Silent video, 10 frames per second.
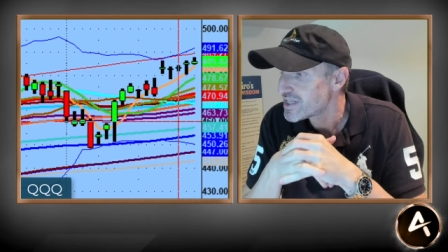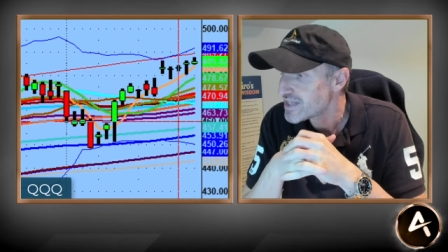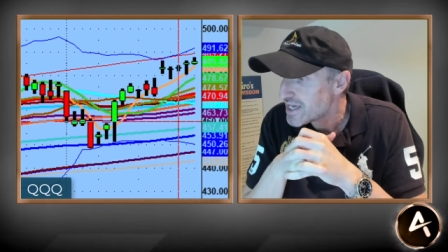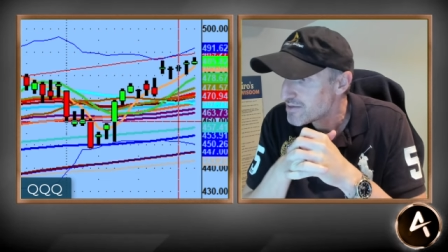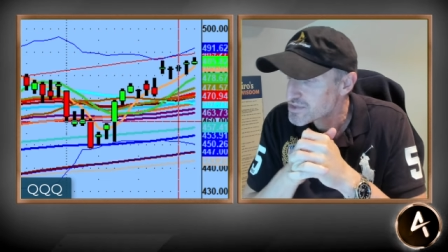
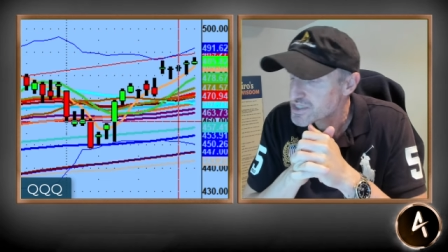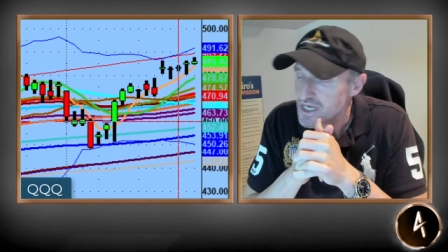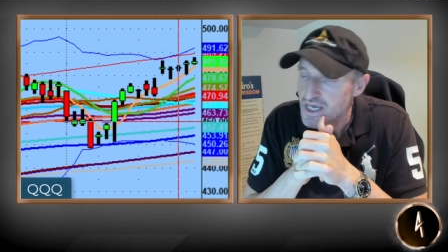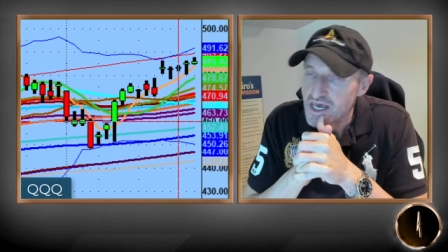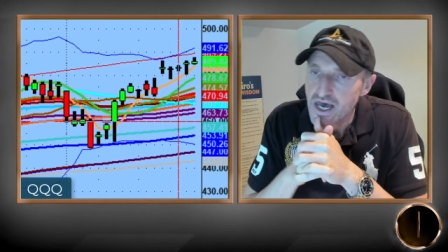
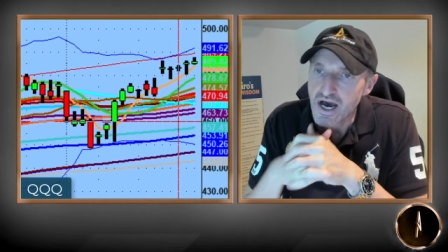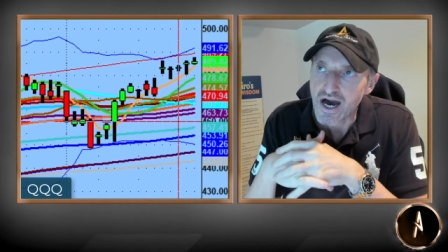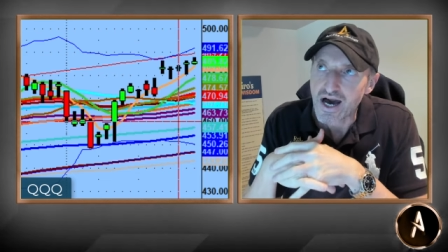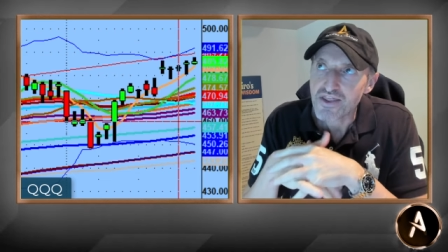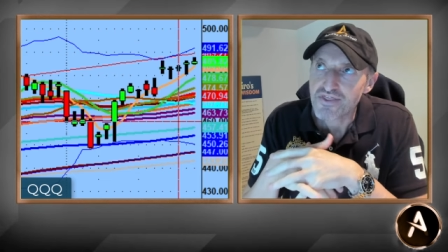names
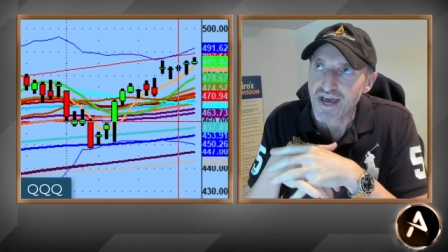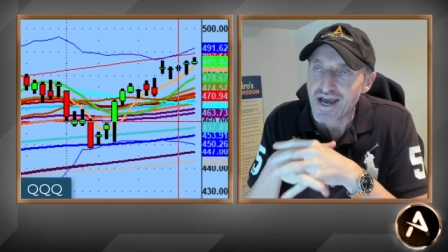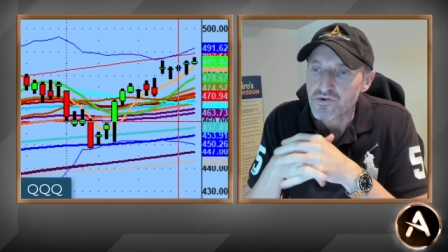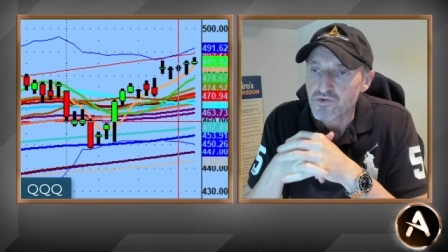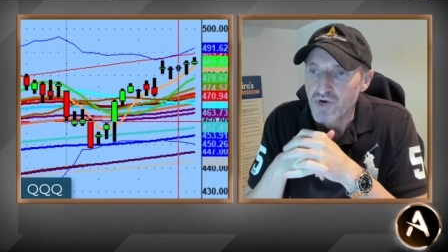uh,
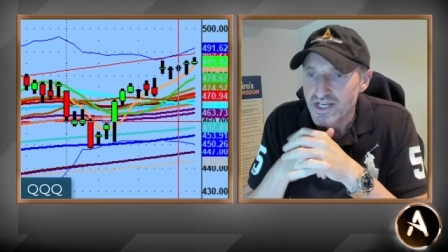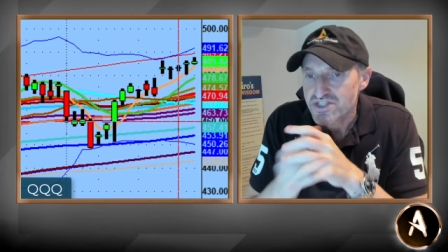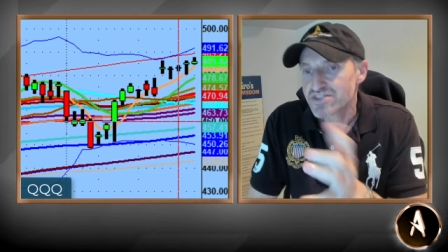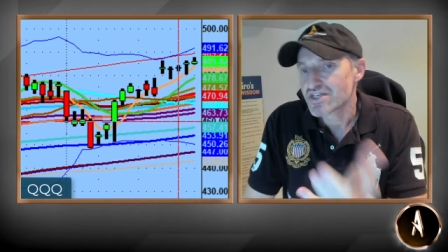that rest.